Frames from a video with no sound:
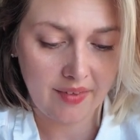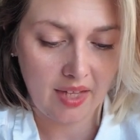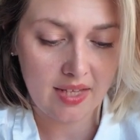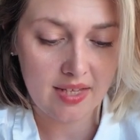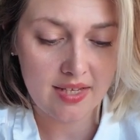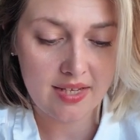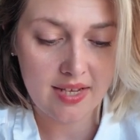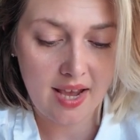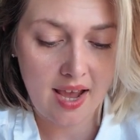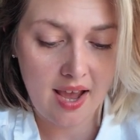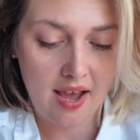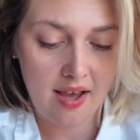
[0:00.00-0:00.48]

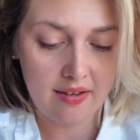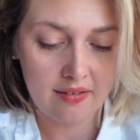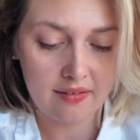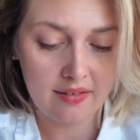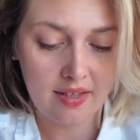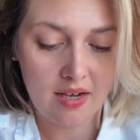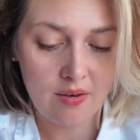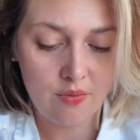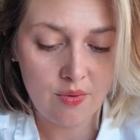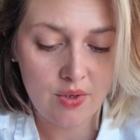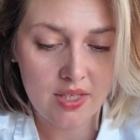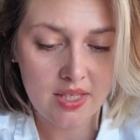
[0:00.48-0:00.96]
Yeah,
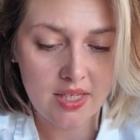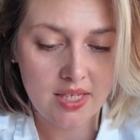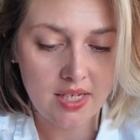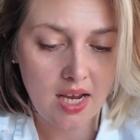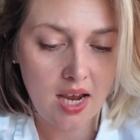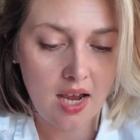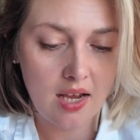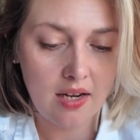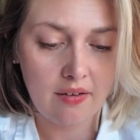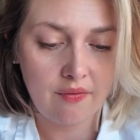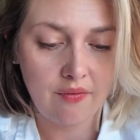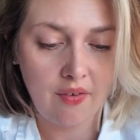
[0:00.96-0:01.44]
that one's
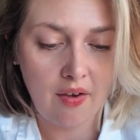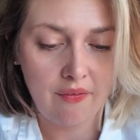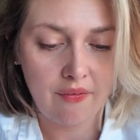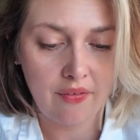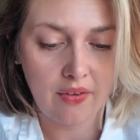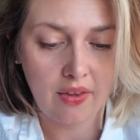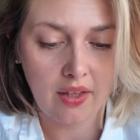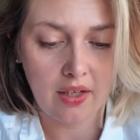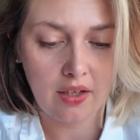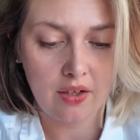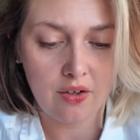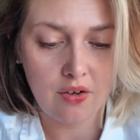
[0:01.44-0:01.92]
kind of, I
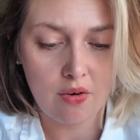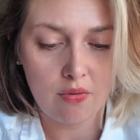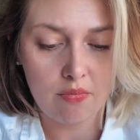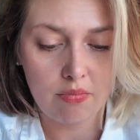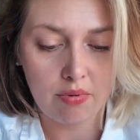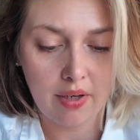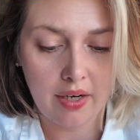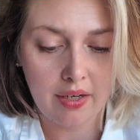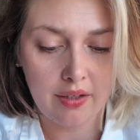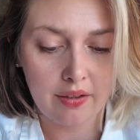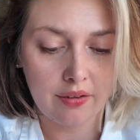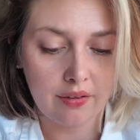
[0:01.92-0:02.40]
feel like a
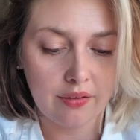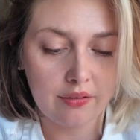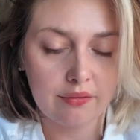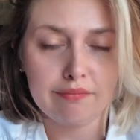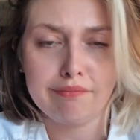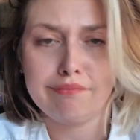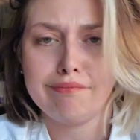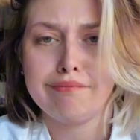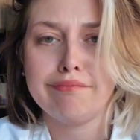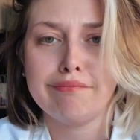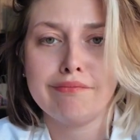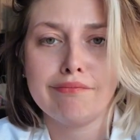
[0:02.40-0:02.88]
no-brainer.
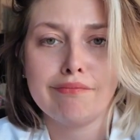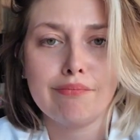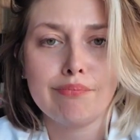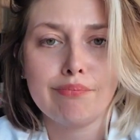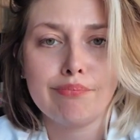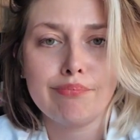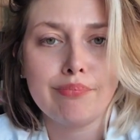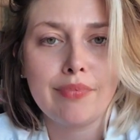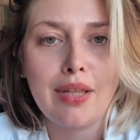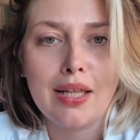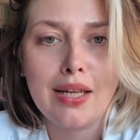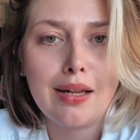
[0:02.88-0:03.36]

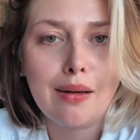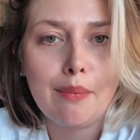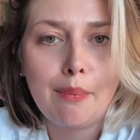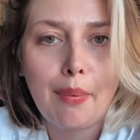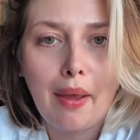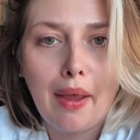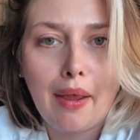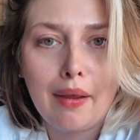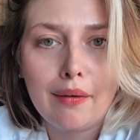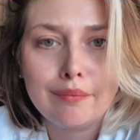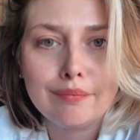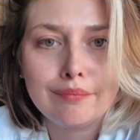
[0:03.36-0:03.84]
They need to
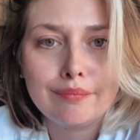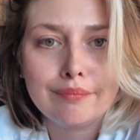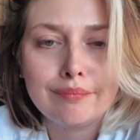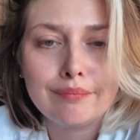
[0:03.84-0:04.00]
pay.